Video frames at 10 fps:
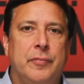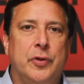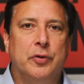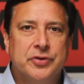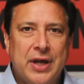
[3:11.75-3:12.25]

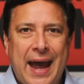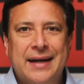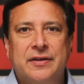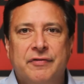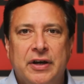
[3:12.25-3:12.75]
those
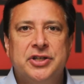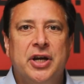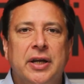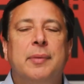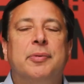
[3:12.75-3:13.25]
activation
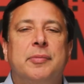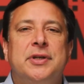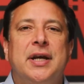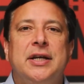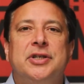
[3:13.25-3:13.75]
and
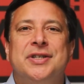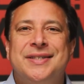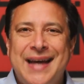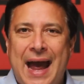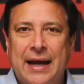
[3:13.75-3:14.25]
implementation
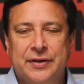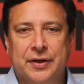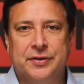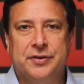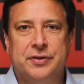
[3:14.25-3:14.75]

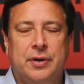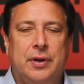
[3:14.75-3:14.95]
tactics,